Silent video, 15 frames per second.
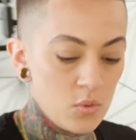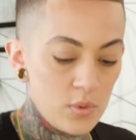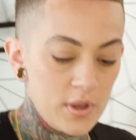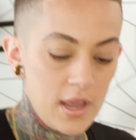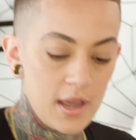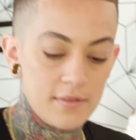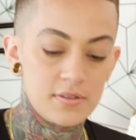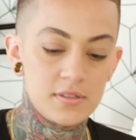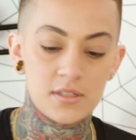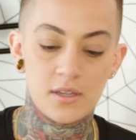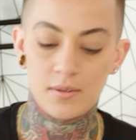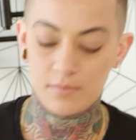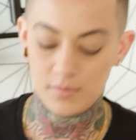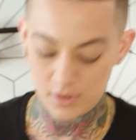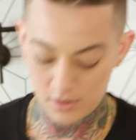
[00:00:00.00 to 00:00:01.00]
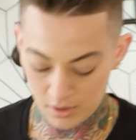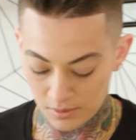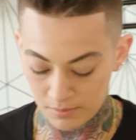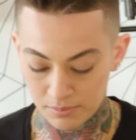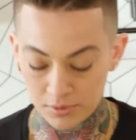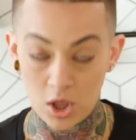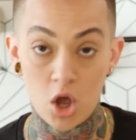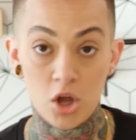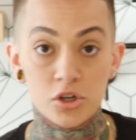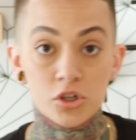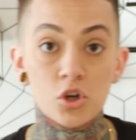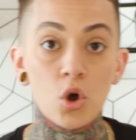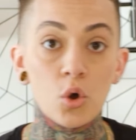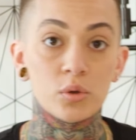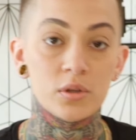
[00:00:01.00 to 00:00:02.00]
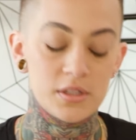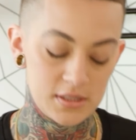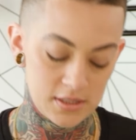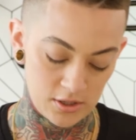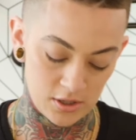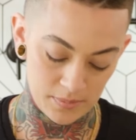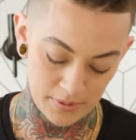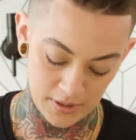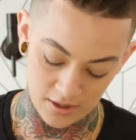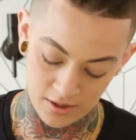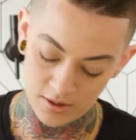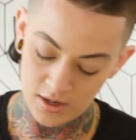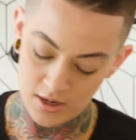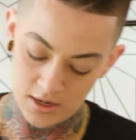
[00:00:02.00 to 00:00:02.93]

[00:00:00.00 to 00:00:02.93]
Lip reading: We have some blonde cola syrup here.